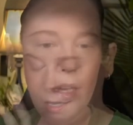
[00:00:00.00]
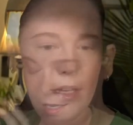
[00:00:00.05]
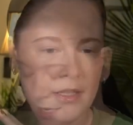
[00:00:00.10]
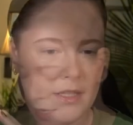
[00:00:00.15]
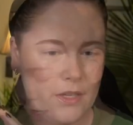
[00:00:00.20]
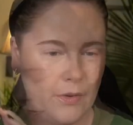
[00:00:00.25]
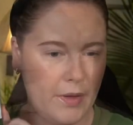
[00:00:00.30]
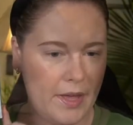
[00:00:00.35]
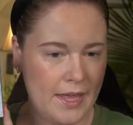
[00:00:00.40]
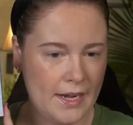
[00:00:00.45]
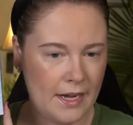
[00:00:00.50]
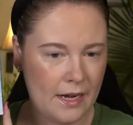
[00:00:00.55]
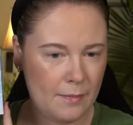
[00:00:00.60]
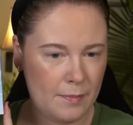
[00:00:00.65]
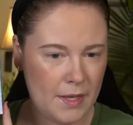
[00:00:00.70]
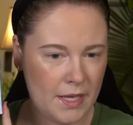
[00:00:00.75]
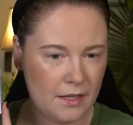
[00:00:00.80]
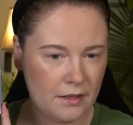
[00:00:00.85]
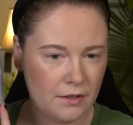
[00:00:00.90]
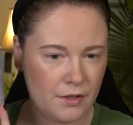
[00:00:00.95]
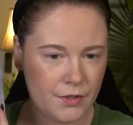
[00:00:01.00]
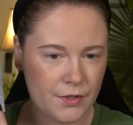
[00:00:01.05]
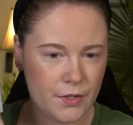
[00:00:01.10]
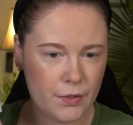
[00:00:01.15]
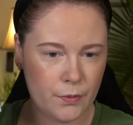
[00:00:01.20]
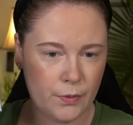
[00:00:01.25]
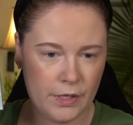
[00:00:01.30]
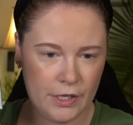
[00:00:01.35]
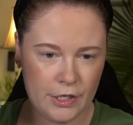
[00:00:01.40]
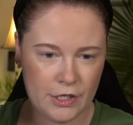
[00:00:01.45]
So it ended up being a little
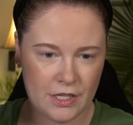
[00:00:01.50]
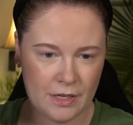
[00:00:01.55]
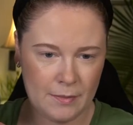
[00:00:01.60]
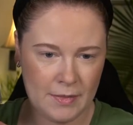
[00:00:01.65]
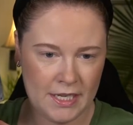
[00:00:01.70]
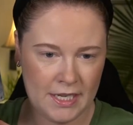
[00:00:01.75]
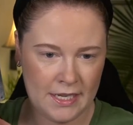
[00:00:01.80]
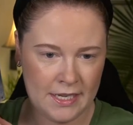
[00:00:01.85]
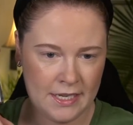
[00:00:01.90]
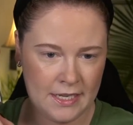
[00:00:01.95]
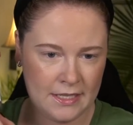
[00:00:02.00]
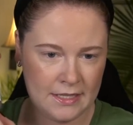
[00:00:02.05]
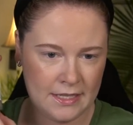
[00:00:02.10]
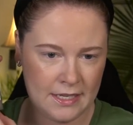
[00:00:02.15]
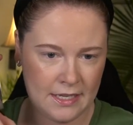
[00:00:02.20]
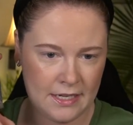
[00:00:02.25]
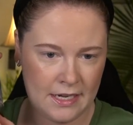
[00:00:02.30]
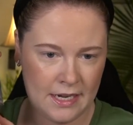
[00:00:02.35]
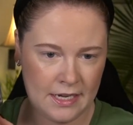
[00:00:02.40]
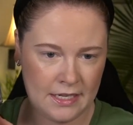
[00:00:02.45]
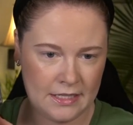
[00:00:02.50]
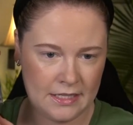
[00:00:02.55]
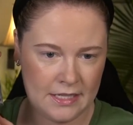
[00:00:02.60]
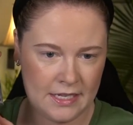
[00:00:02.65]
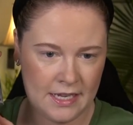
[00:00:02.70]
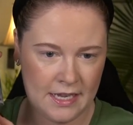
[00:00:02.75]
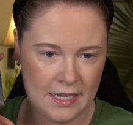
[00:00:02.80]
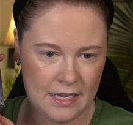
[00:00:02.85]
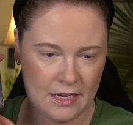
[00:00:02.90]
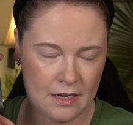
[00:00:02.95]
squished. I mean, it is in a
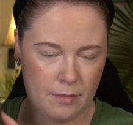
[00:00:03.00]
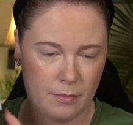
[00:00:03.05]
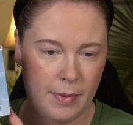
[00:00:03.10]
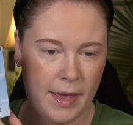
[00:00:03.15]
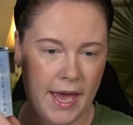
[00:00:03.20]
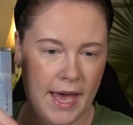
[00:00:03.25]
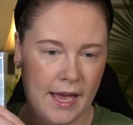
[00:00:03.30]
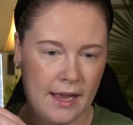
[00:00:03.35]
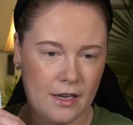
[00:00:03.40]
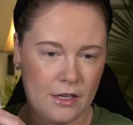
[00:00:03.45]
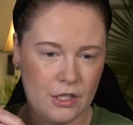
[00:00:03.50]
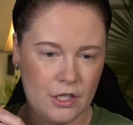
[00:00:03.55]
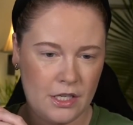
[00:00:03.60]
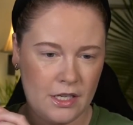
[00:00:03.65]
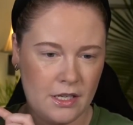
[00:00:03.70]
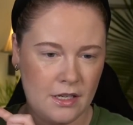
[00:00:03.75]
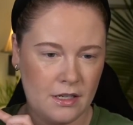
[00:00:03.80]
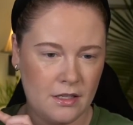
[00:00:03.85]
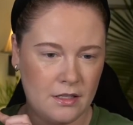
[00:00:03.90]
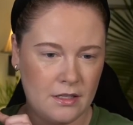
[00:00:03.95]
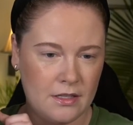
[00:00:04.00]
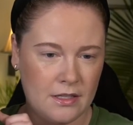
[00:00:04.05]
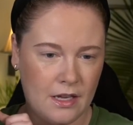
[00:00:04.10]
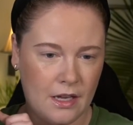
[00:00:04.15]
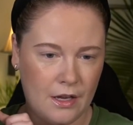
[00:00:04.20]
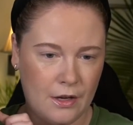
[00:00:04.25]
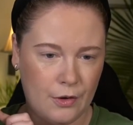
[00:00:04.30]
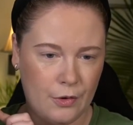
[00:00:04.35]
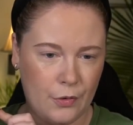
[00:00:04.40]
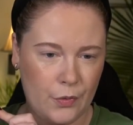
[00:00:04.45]
tin packaging,
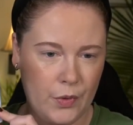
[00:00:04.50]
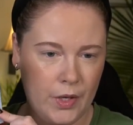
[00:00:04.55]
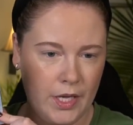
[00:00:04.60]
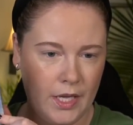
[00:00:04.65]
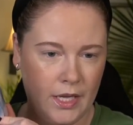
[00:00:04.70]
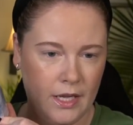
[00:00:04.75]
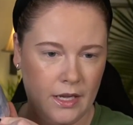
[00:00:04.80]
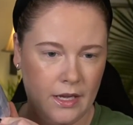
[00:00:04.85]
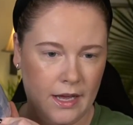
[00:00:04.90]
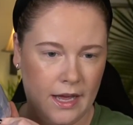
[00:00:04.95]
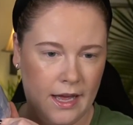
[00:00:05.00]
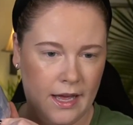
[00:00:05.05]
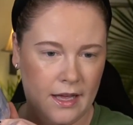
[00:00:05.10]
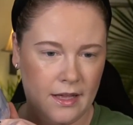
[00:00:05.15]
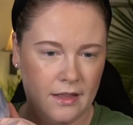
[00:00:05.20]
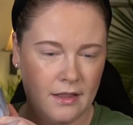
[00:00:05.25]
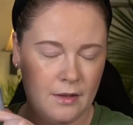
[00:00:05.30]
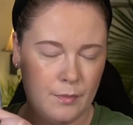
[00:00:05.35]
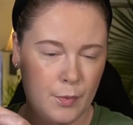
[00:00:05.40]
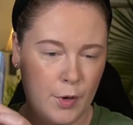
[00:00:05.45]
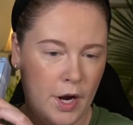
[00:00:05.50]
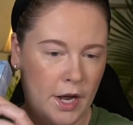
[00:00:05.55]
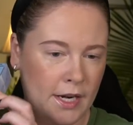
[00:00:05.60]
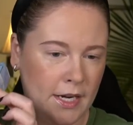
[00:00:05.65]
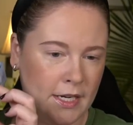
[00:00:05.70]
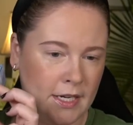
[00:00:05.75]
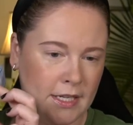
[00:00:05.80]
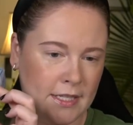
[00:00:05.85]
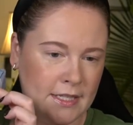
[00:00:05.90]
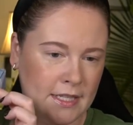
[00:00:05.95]
so the
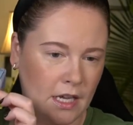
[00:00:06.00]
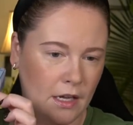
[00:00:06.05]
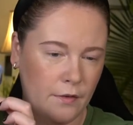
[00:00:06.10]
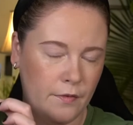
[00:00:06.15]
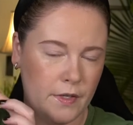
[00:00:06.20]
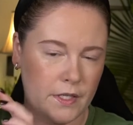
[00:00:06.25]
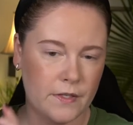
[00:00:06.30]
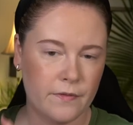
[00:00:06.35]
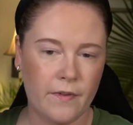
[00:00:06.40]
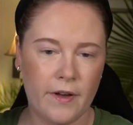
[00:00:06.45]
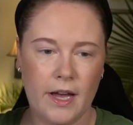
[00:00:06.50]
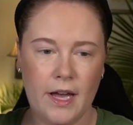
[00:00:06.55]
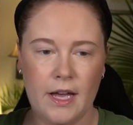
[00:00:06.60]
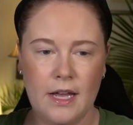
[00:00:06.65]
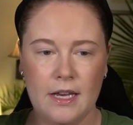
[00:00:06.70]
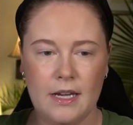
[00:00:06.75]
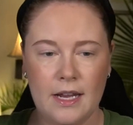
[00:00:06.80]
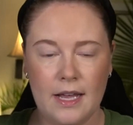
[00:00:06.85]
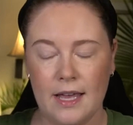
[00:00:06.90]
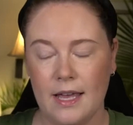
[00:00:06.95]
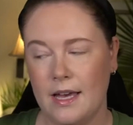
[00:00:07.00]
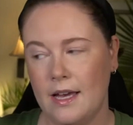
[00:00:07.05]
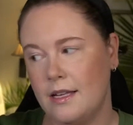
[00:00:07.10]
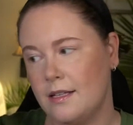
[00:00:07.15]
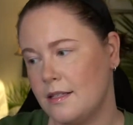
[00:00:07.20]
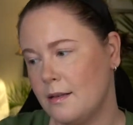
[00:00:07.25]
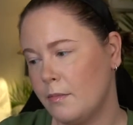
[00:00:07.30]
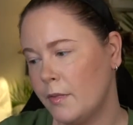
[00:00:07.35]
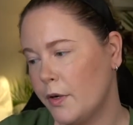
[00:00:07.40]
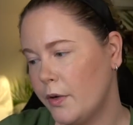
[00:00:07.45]
product itself is fine
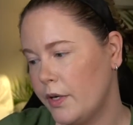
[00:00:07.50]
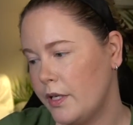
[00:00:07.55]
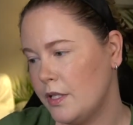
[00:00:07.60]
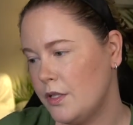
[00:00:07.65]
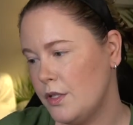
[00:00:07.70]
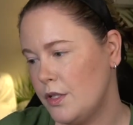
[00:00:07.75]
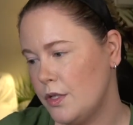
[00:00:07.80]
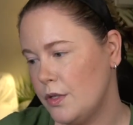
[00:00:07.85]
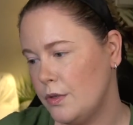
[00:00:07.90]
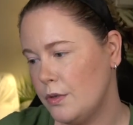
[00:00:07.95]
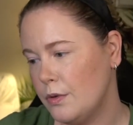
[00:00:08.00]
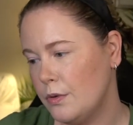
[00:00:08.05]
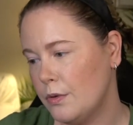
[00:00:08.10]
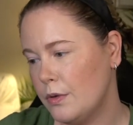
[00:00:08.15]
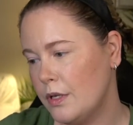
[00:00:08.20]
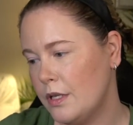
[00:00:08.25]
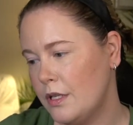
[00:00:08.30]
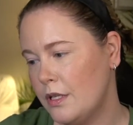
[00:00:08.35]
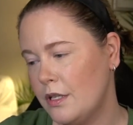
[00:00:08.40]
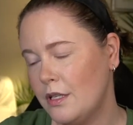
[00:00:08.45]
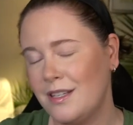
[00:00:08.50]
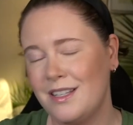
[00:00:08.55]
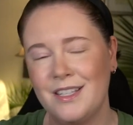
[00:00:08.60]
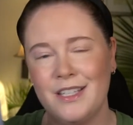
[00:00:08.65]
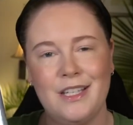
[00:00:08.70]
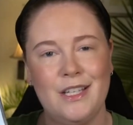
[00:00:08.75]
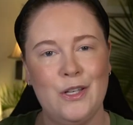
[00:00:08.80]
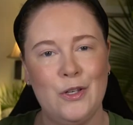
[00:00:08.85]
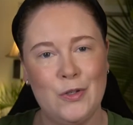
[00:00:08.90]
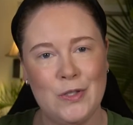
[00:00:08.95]
and I'm going to
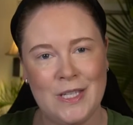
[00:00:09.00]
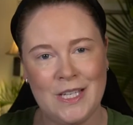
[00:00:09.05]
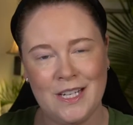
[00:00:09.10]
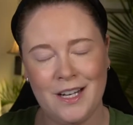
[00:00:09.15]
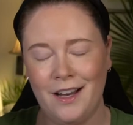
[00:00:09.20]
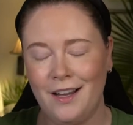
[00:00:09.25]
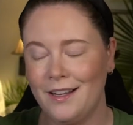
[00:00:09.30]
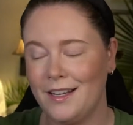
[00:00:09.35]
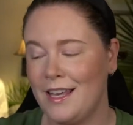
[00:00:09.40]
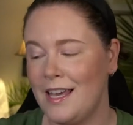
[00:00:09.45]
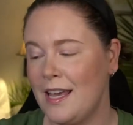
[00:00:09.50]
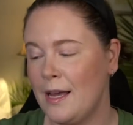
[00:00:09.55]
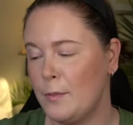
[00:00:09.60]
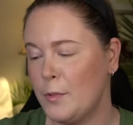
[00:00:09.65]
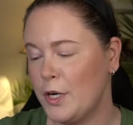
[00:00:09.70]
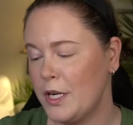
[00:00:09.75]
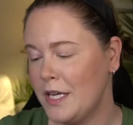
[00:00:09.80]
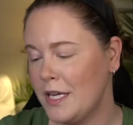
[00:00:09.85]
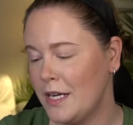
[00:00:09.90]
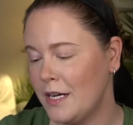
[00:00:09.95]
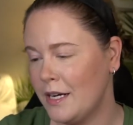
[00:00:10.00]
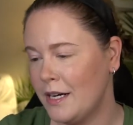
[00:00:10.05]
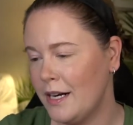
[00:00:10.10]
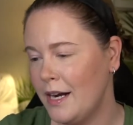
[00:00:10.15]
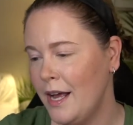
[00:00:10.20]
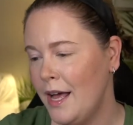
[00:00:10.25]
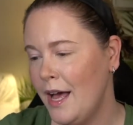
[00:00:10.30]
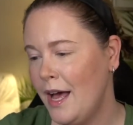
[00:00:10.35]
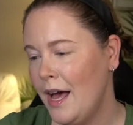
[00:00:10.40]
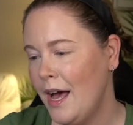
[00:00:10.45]
use it on camera here.